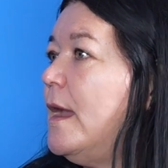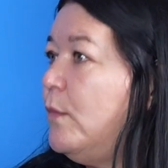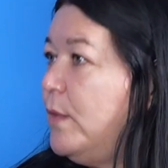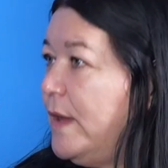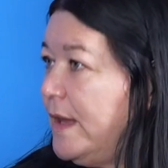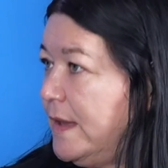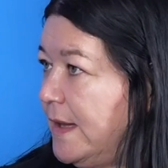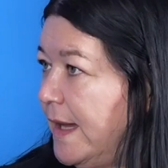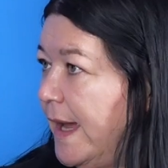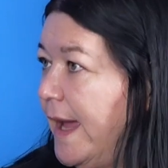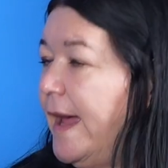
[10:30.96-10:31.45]

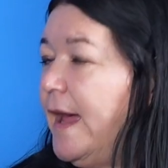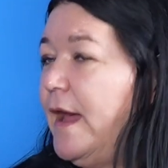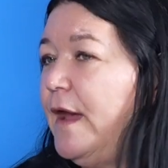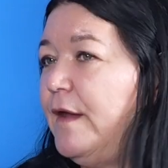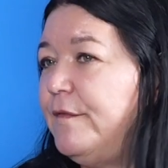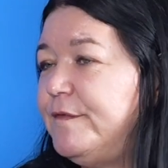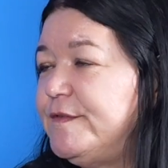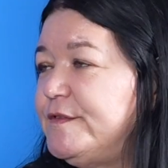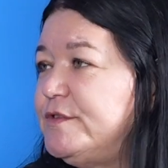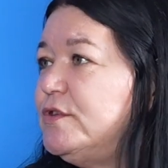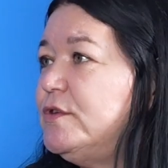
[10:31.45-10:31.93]
We'll
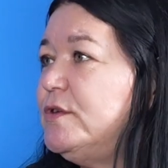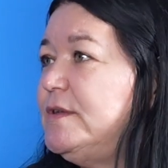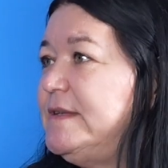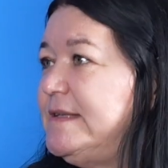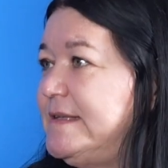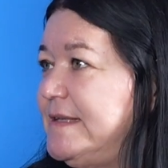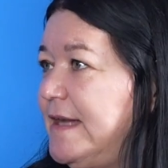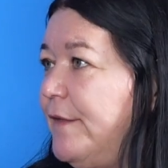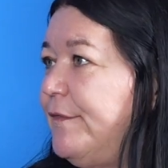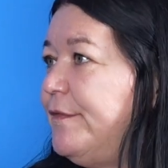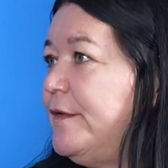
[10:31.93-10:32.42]
have to
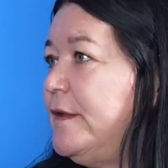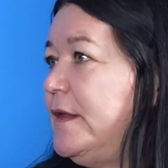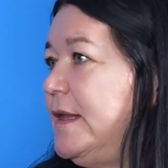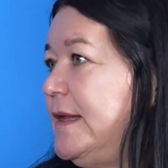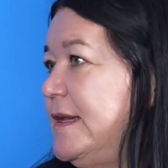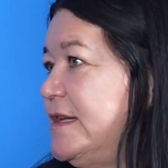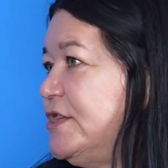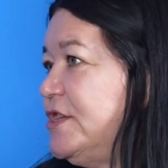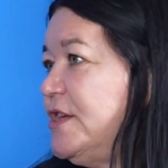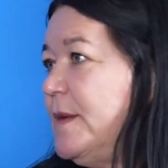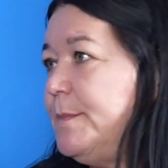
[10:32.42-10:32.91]

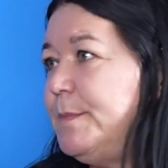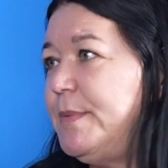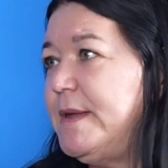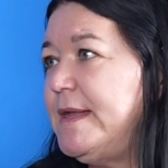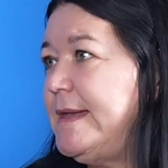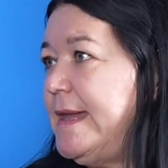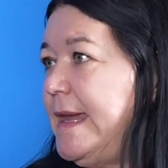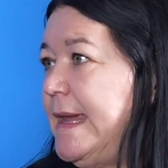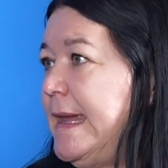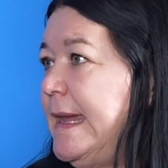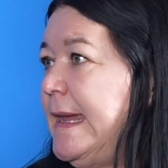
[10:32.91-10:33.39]
definitely ship
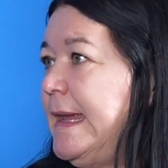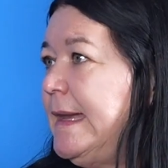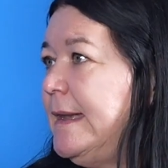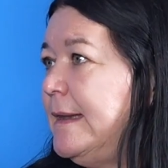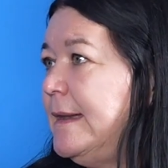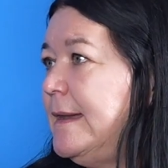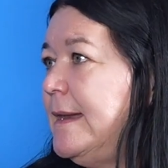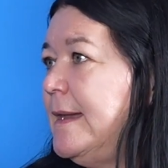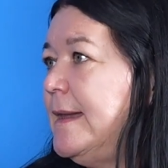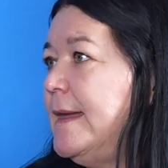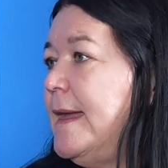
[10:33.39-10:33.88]
it
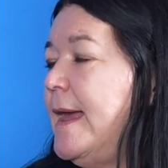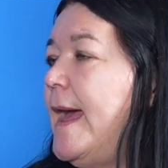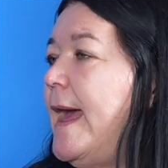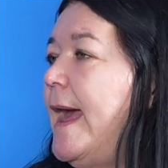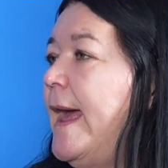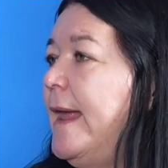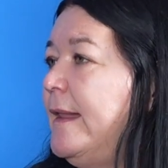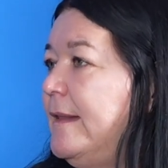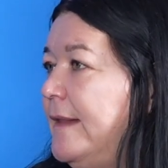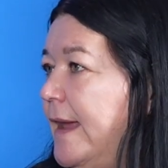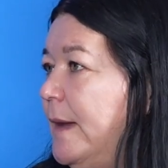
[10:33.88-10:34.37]
in,
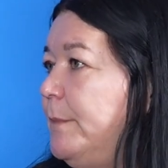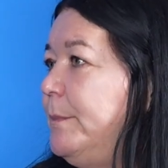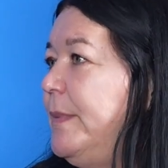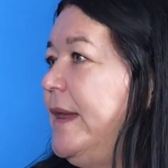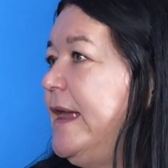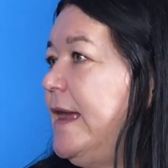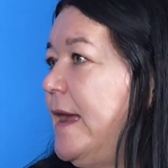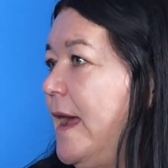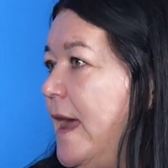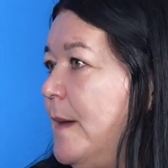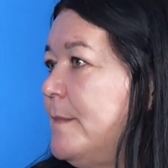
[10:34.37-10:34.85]
and that
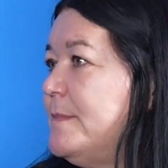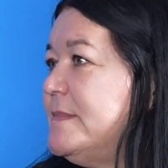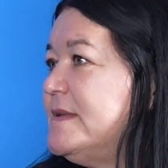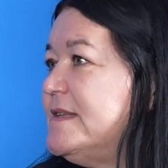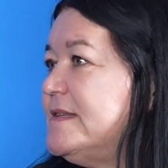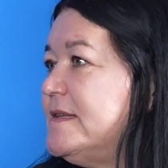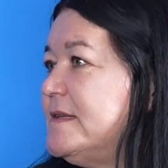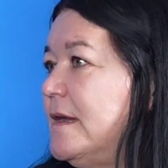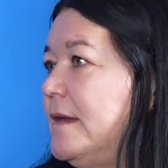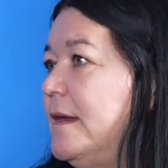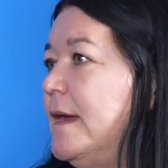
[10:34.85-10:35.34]

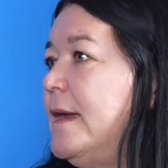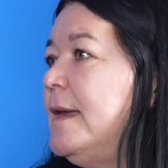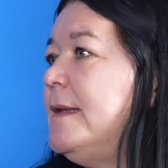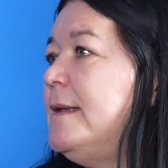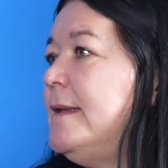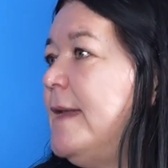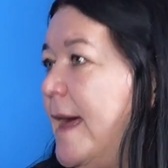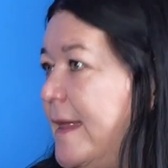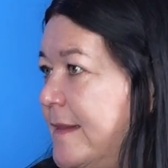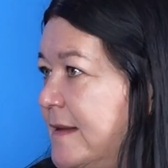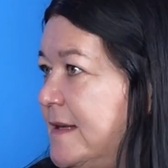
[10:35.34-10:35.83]
becomes
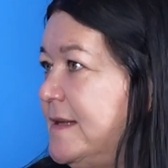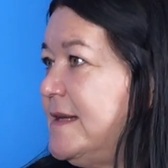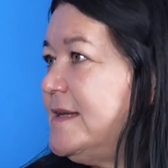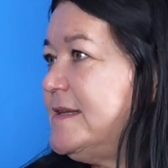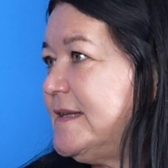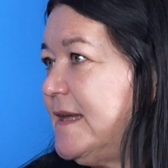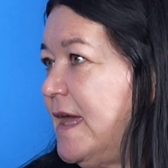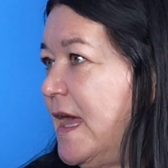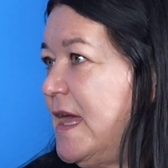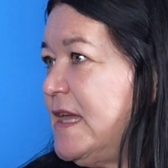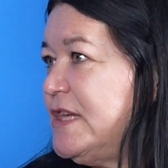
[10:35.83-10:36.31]
another
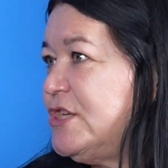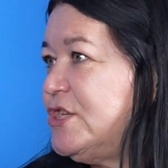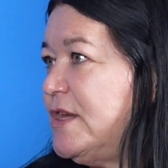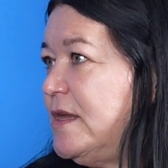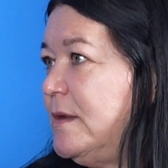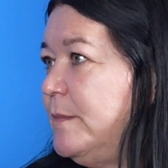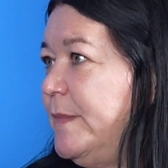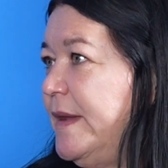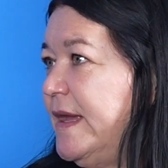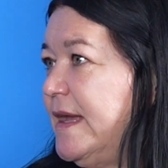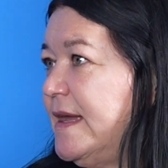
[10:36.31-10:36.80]

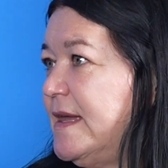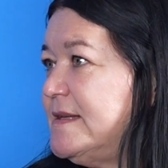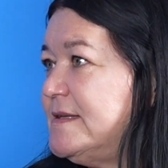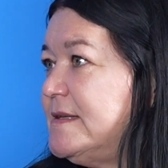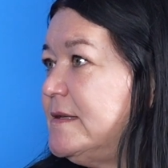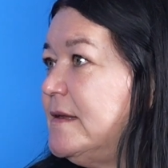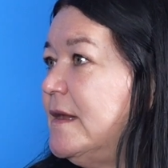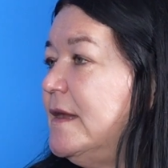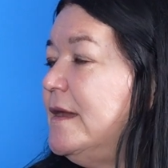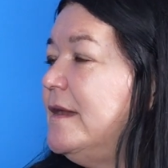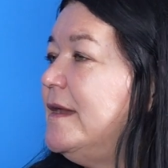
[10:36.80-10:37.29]
discussion
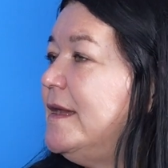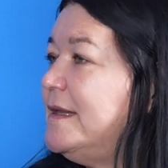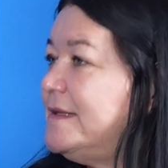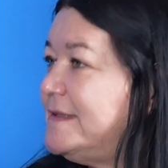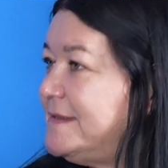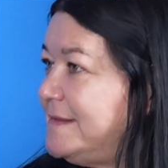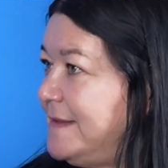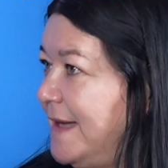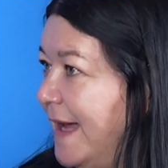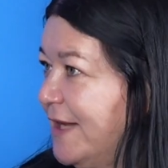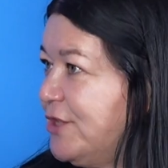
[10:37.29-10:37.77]
because
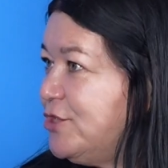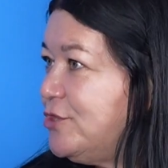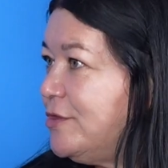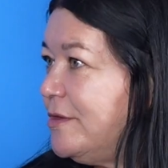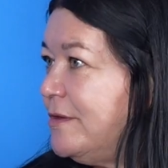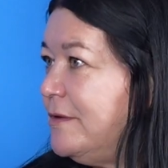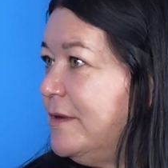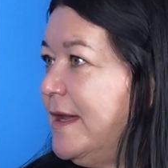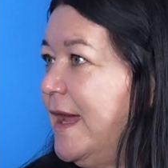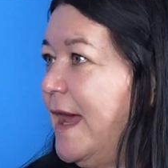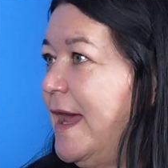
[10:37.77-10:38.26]
it's
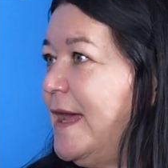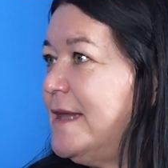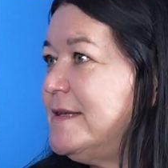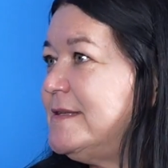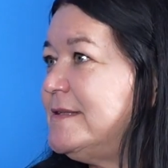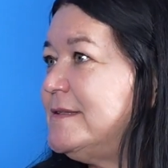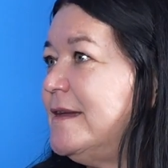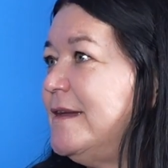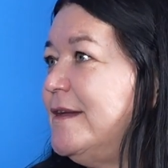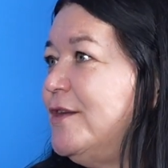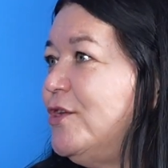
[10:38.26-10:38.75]
natural gas.
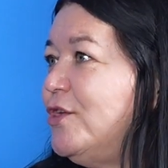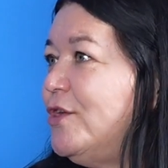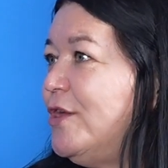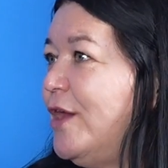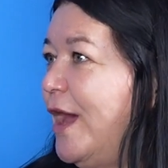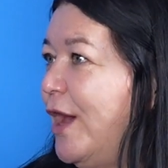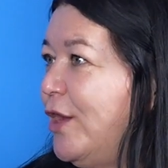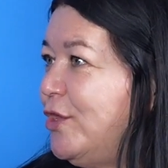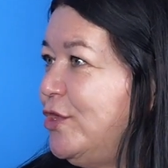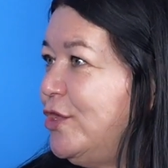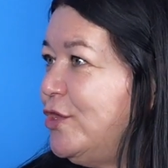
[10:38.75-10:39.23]

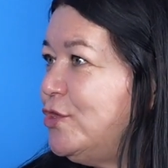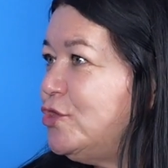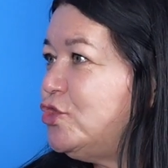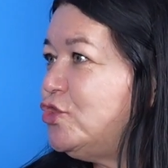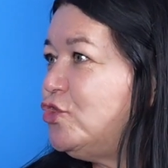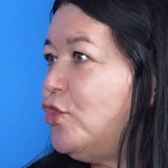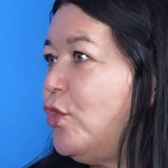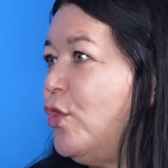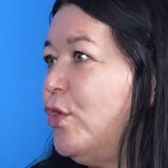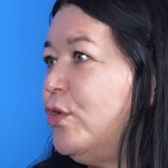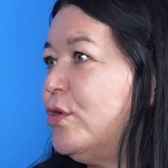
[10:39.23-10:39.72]
Now, how do you
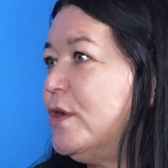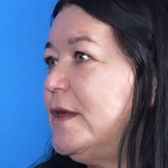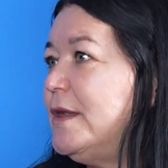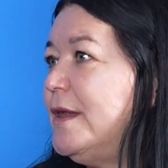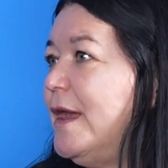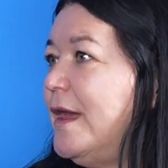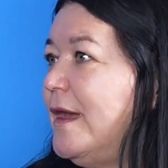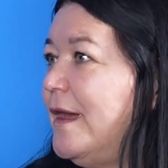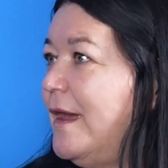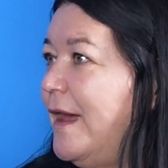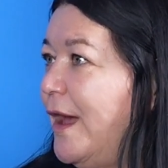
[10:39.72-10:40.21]
store it?
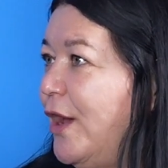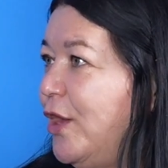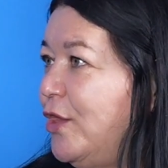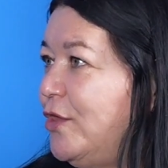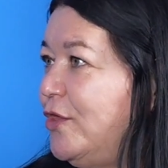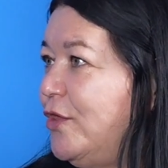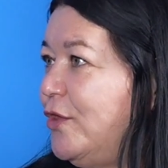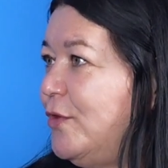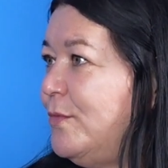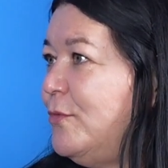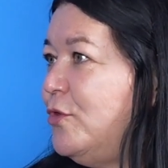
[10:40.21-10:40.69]
How
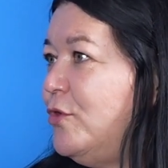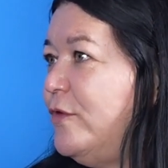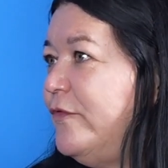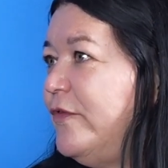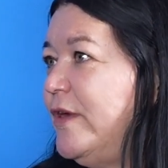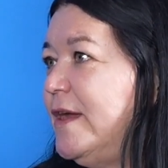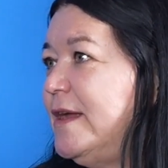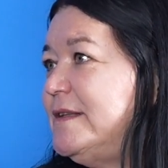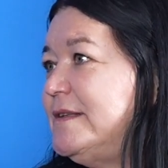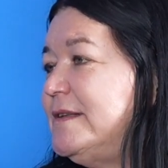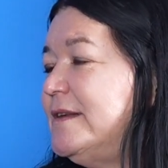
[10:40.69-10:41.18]
do you move
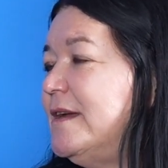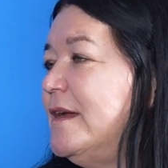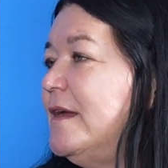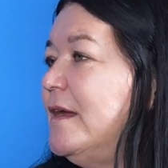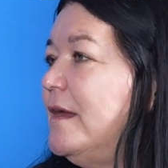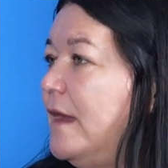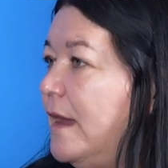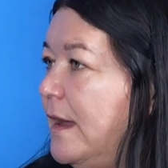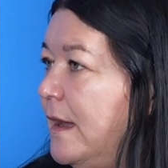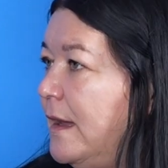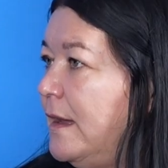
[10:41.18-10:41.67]
it?
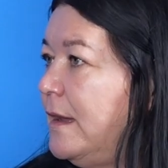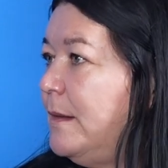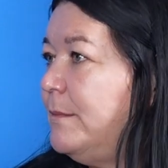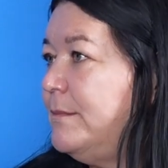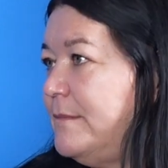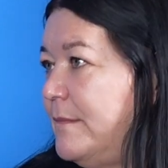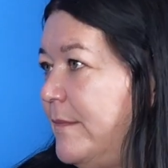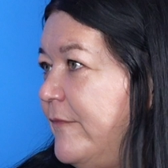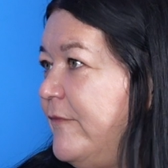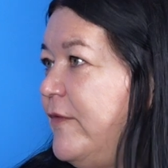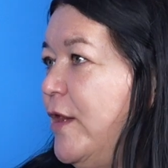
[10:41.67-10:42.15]

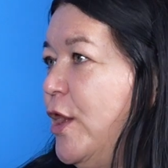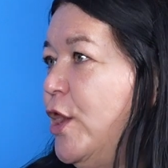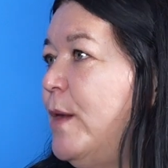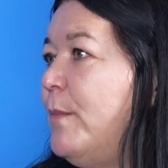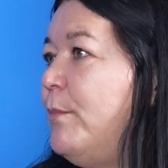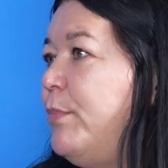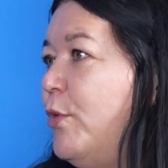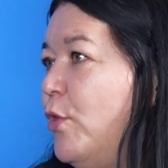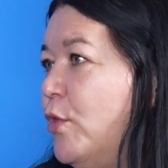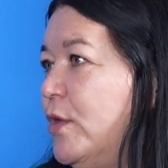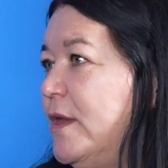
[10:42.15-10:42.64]
Very
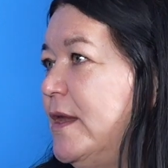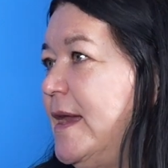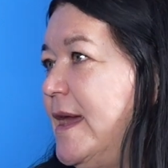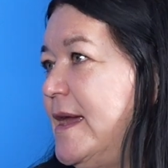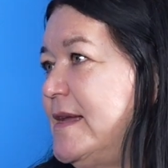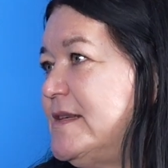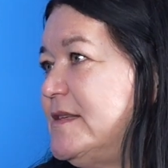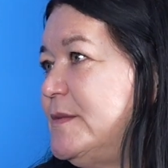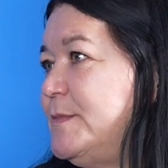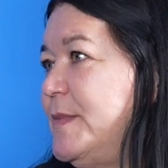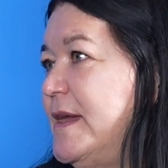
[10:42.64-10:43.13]
important
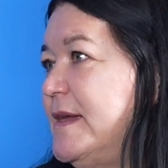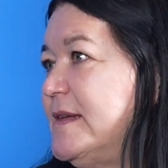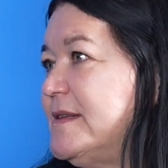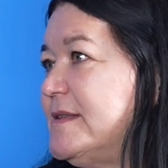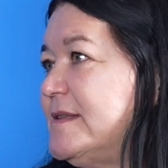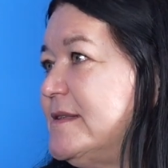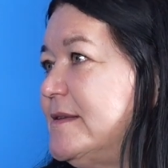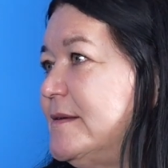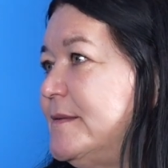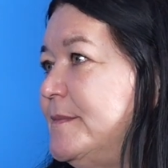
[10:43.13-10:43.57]
aspects.